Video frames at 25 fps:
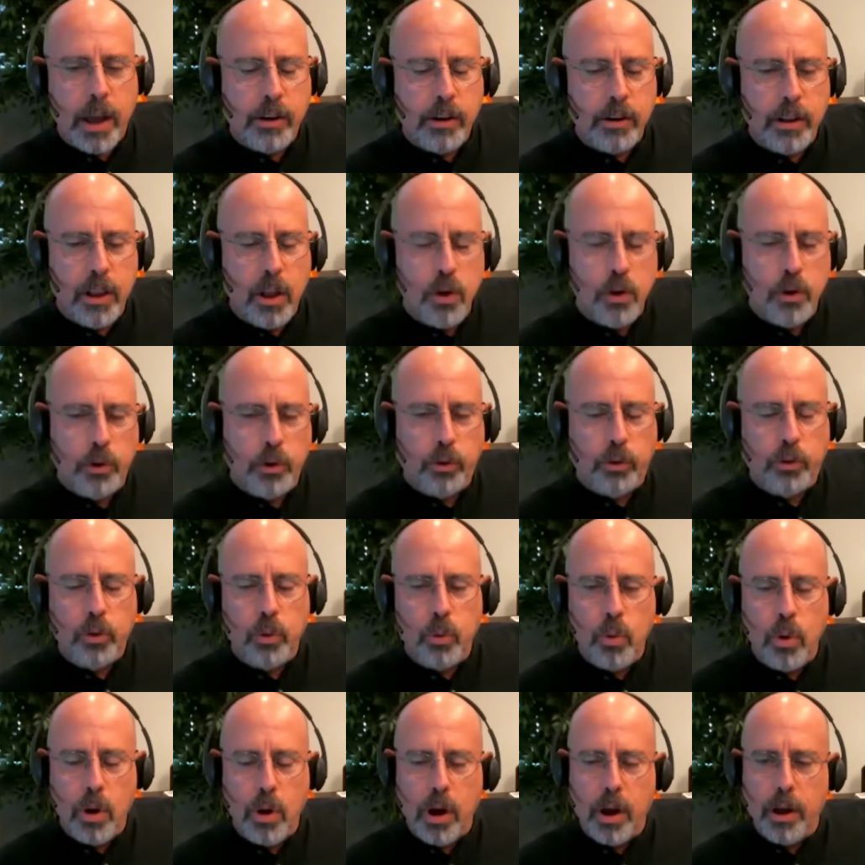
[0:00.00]
Loans
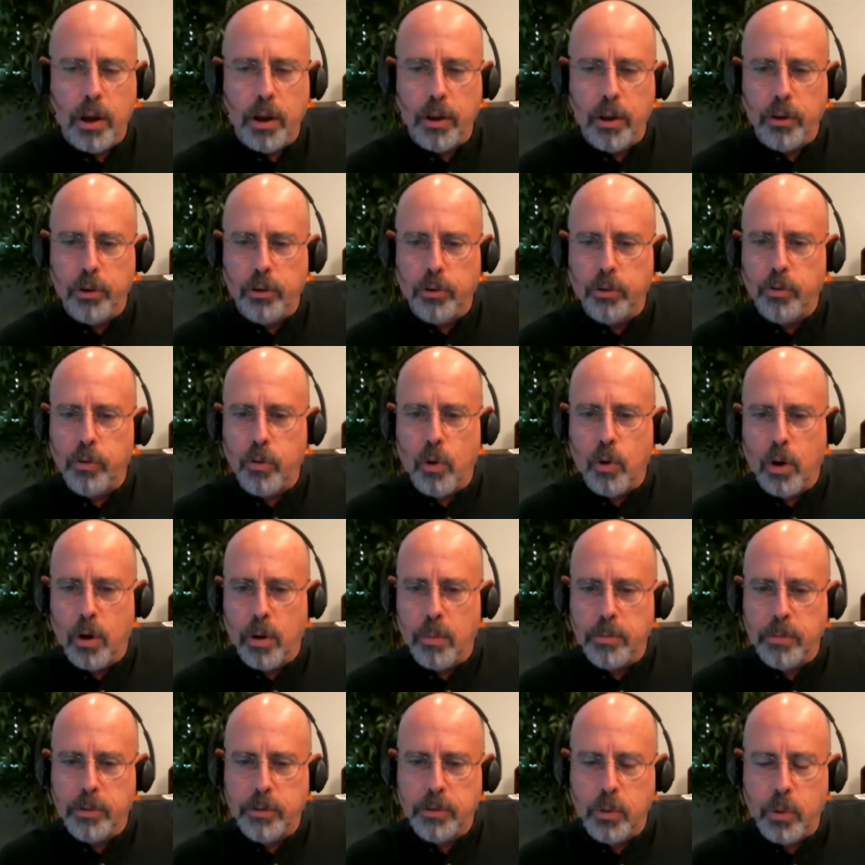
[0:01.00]
was
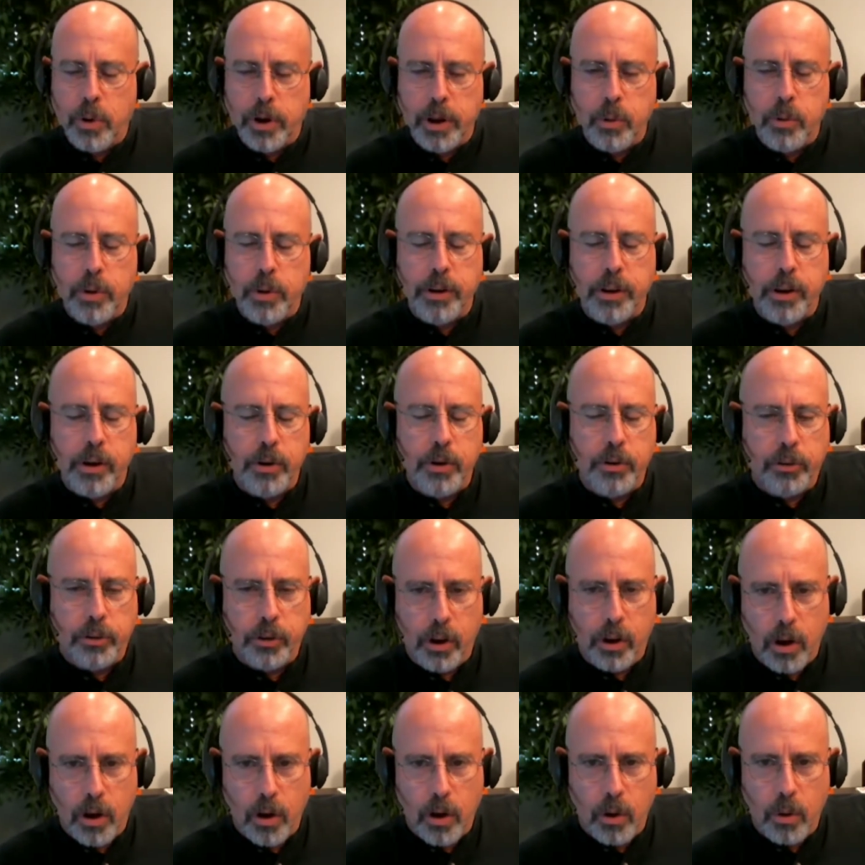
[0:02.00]
formed 21 years
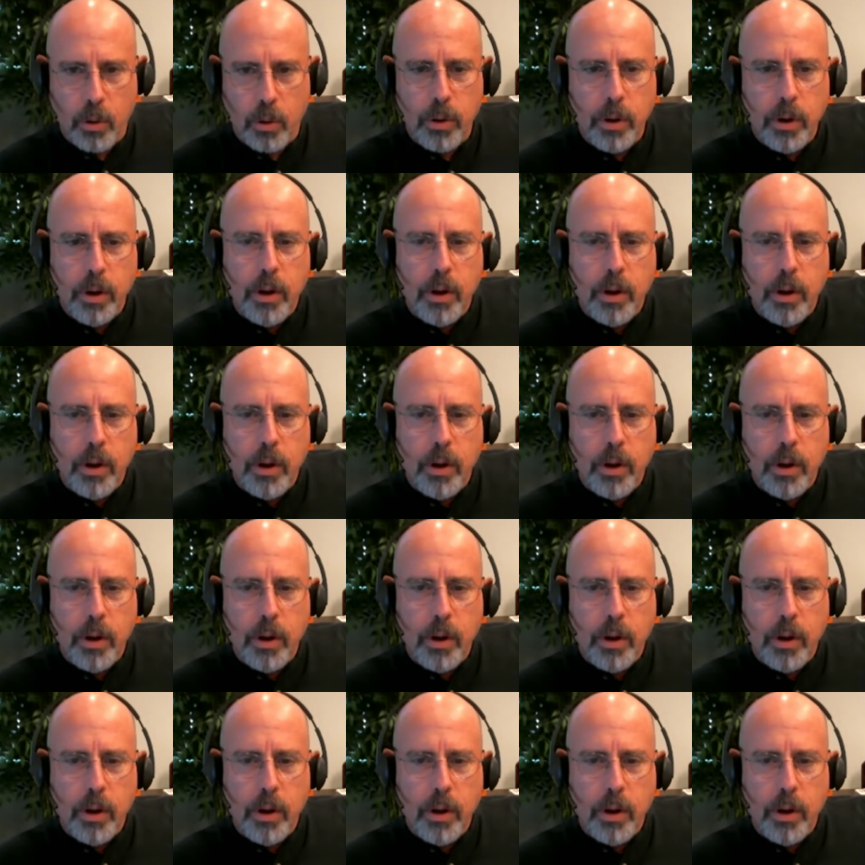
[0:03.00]
ago,